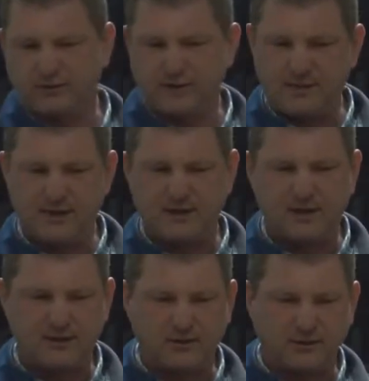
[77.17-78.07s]
and sweet
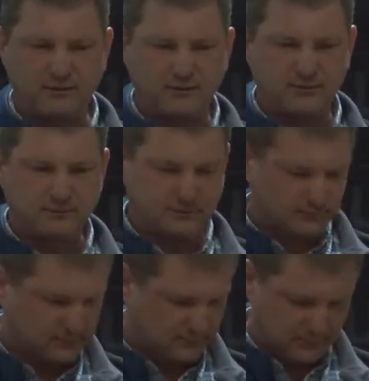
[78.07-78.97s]
corn and
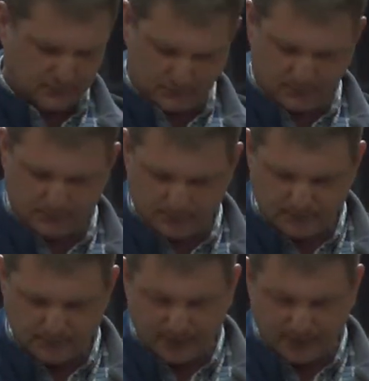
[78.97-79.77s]
popcorn's a type of corn.